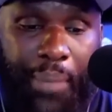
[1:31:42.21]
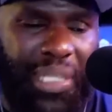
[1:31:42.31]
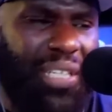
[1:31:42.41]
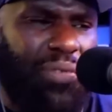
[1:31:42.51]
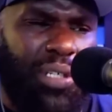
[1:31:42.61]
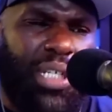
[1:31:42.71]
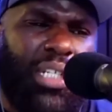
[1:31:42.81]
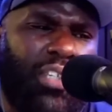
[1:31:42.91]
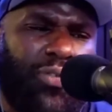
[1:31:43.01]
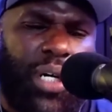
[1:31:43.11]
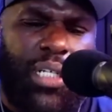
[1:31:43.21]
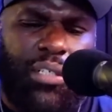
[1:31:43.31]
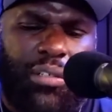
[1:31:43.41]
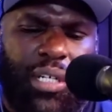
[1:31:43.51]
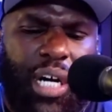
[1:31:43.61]
I believe you can get this for
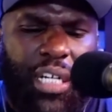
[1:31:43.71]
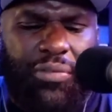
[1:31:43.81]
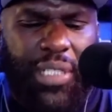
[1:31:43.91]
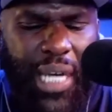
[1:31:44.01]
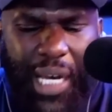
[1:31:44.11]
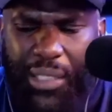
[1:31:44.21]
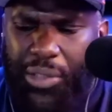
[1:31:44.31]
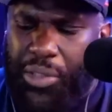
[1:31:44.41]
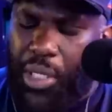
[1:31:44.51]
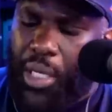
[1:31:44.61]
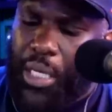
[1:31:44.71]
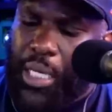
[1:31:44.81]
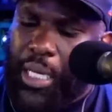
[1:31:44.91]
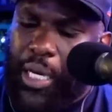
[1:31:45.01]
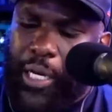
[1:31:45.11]
under
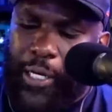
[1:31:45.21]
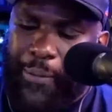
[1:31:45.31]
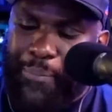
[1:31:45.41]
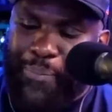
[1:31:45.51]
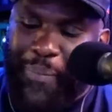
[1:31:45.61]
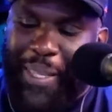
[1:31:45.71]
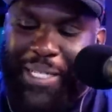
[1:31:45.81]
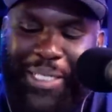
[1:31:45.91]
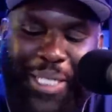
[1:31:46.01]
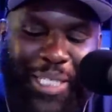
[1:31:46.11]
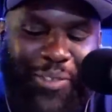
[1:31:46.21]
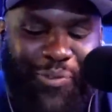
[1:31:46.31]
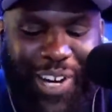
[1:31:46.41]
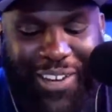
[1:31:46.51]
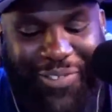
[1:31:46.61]
$100. This
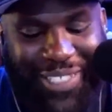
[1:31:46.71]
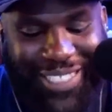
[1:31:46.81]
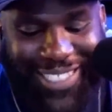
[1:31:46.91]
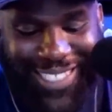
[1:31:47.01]
fragrance,